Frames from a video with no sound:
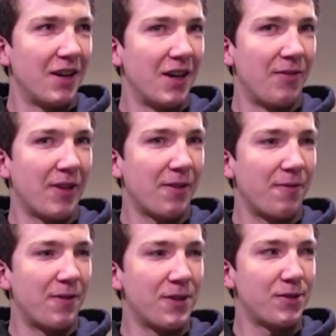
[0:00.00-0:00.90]
of a
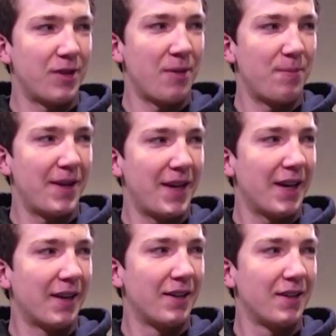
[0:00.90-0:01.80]
first-round
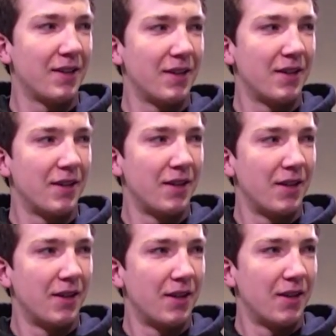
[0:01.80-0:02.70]
pick,
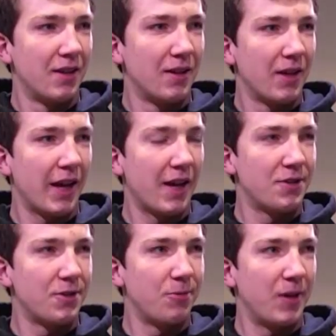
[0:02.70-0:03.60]

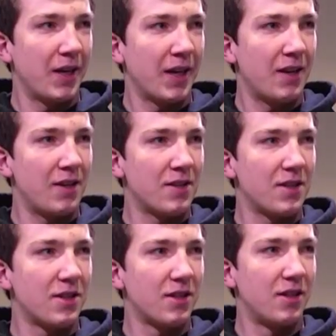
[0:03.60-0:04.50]
Andrew Wiggins,